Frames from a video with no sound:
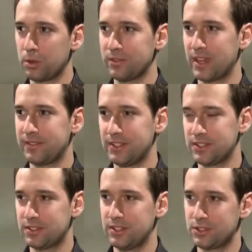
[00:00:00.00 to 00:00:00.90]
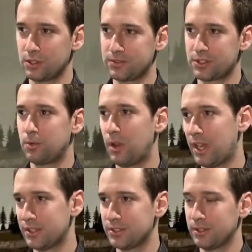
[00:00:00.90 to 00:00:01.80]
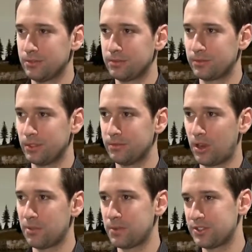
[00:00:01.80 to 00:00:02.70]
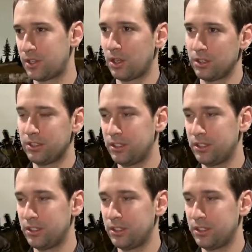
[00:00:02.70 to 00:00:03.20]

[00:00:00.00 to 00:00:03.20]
We've got these sort of squads of armies that aren't